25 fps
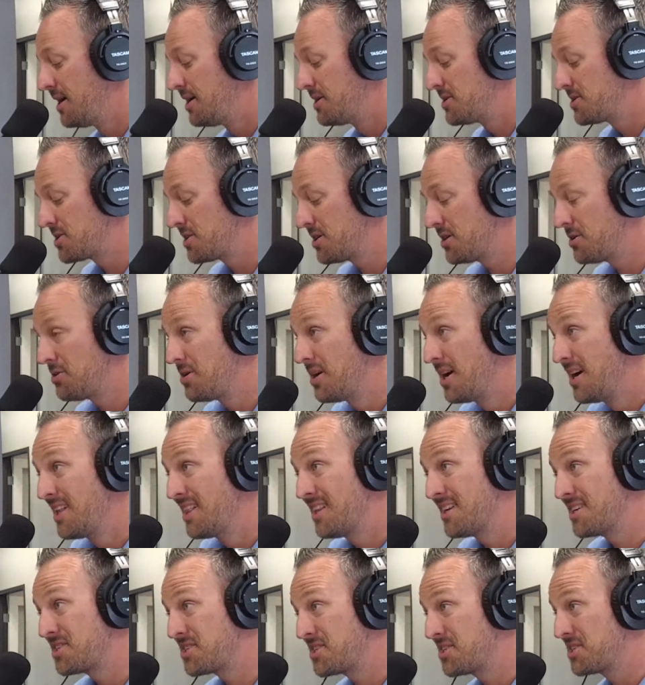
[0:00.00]
So
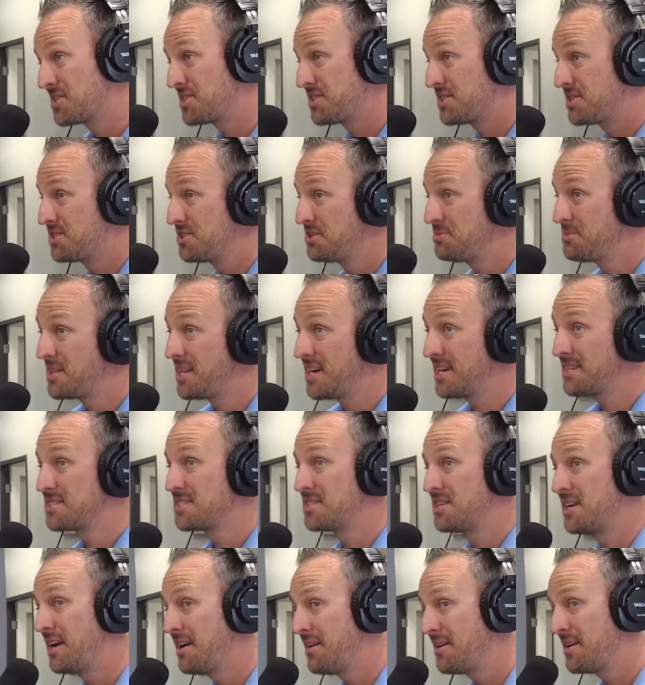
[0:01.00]
let's just assume in that
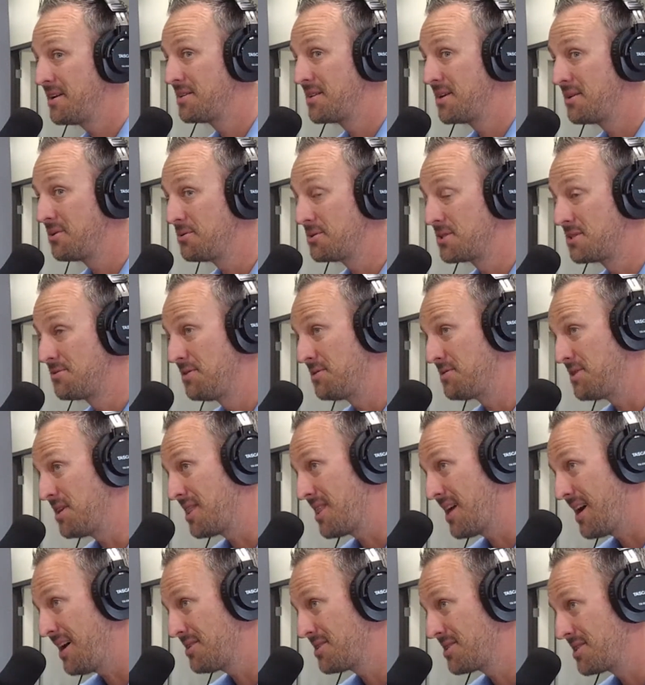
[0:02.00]
scenario that it was fifty
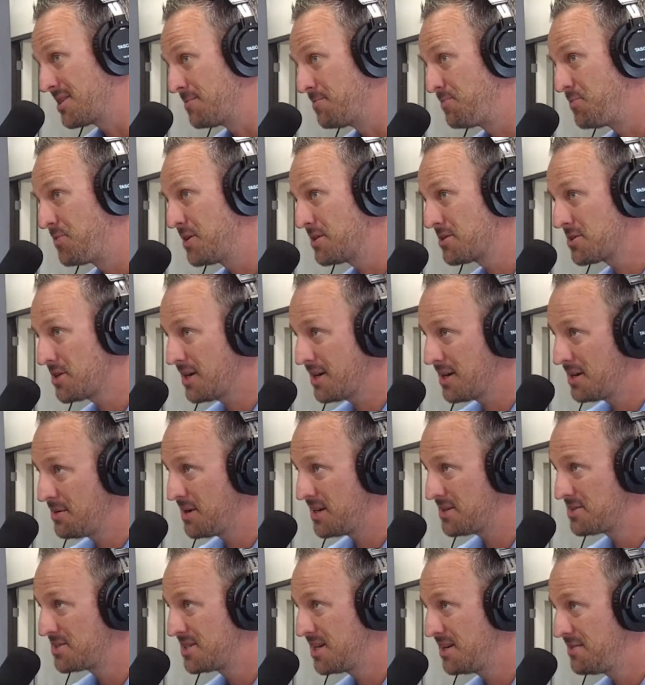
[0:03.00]
thousand dollars. You're talking
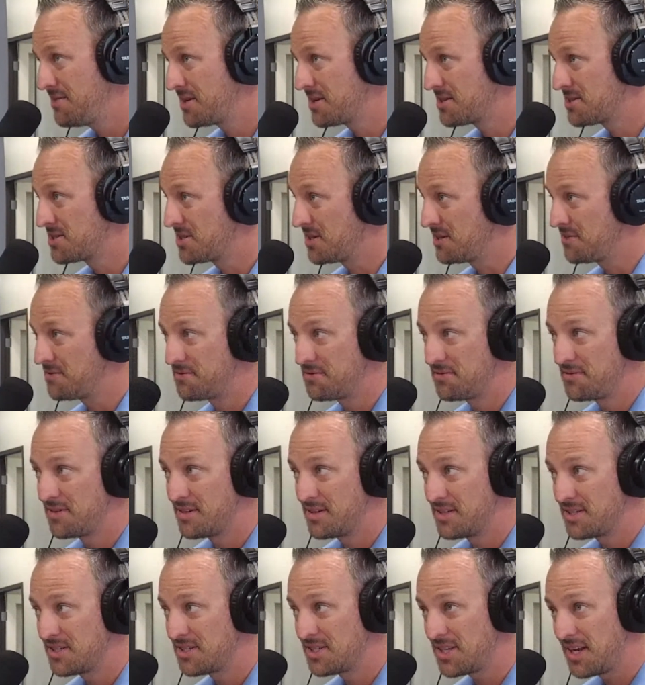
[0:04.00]
about saving yourself
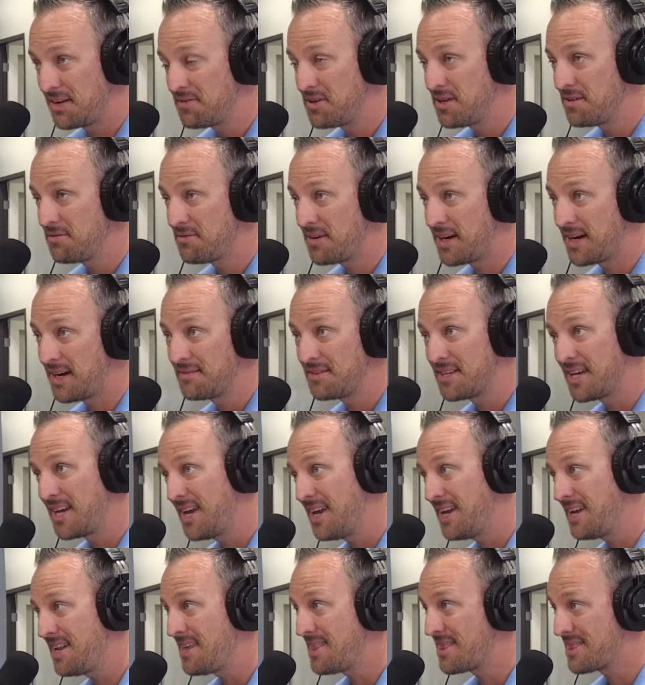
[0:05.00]
seventy-five to
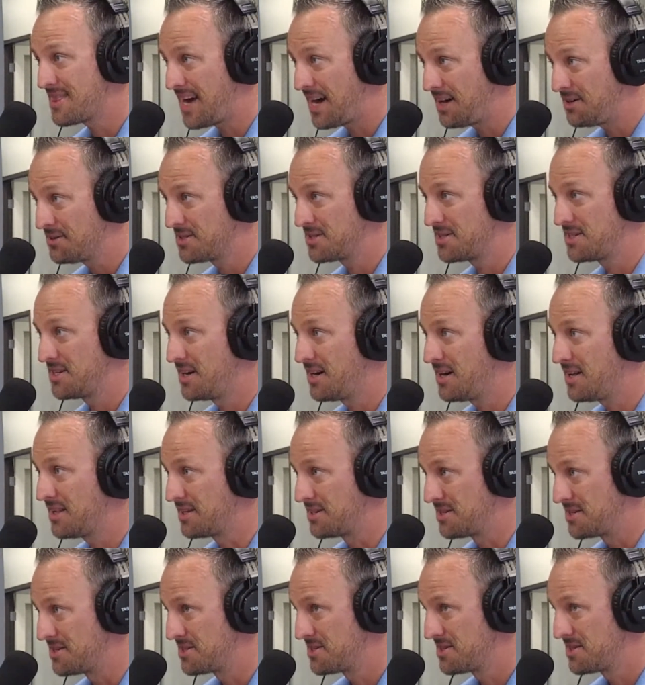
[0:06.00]
eighty thousand
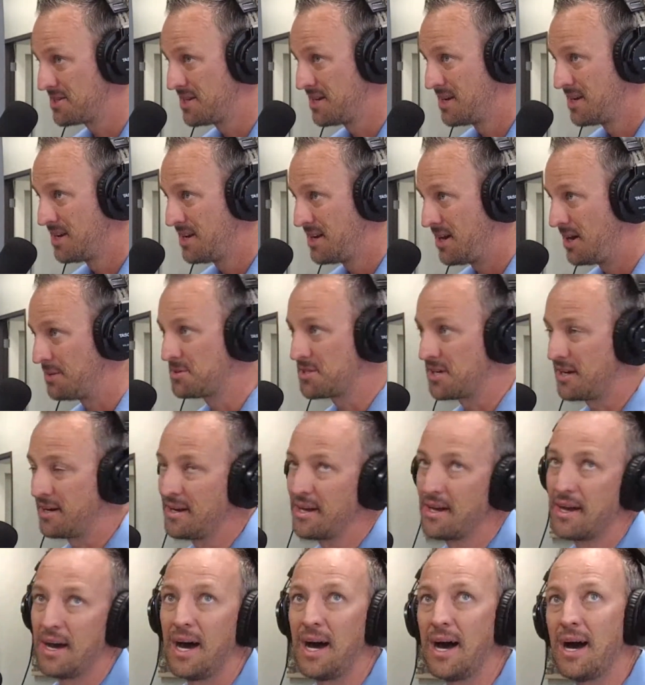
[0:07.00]
dollars. I'm
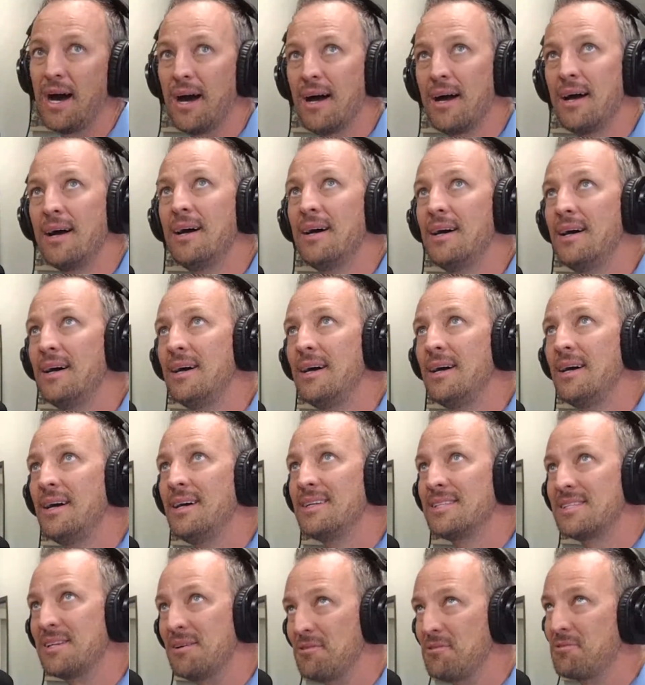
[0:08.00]
sorry. Uh,
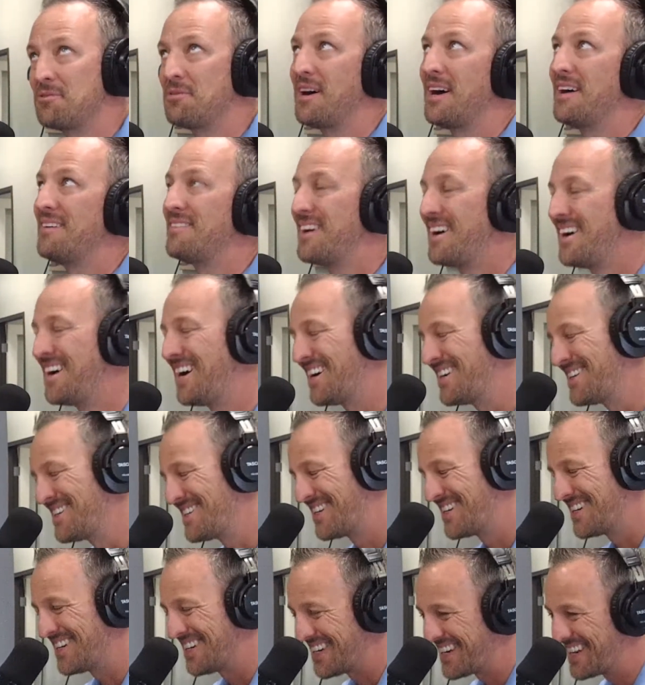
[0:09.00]
seventy-five hundred
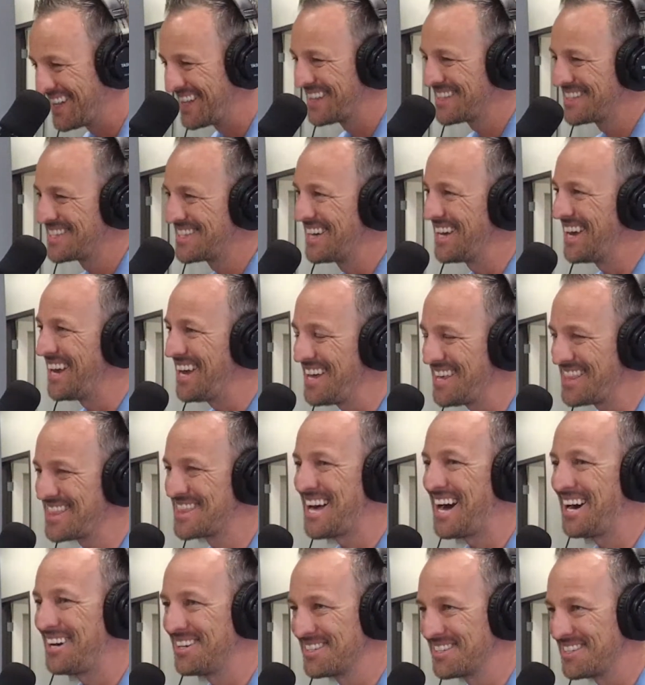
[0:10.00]
dollars to eight
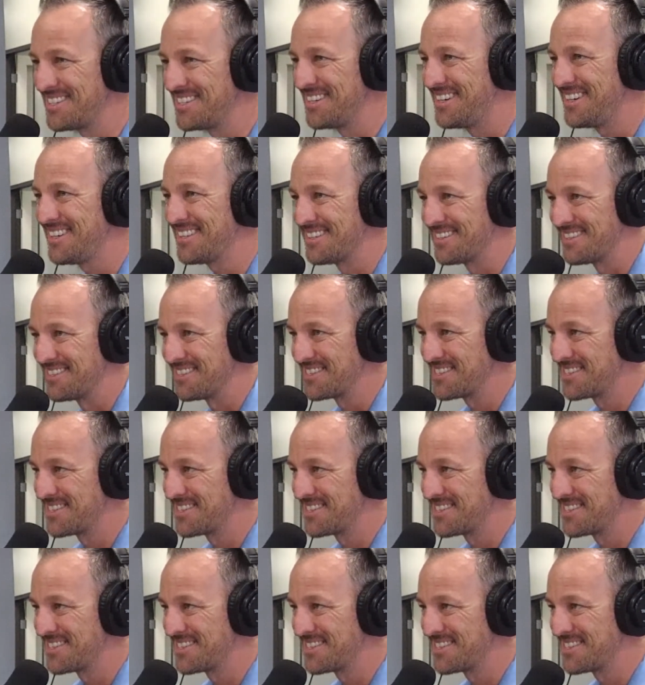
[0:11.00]
thousand dollars.